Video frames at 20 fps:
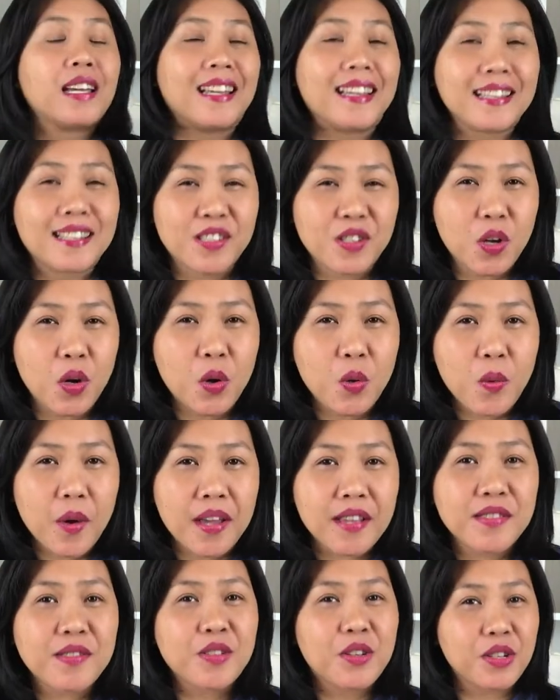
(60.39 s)
It's
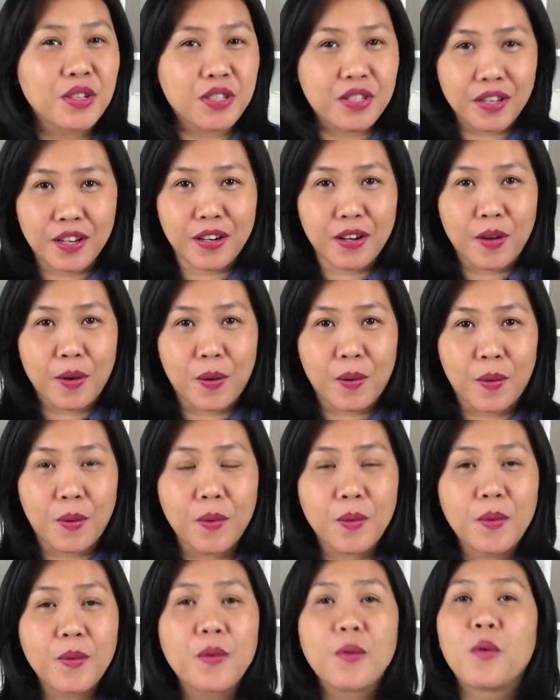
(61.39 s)
always good to
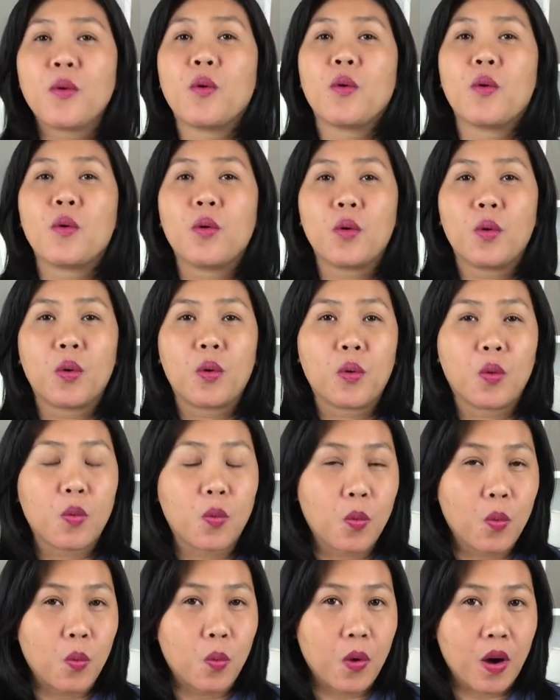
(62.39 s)
know
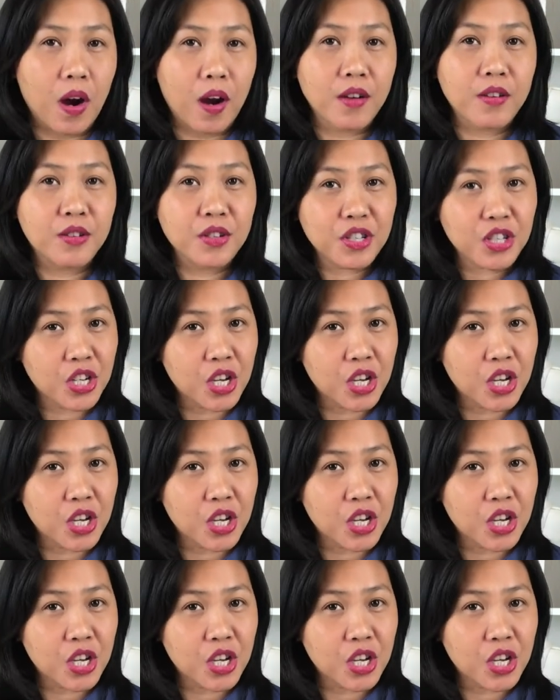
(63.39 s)
where to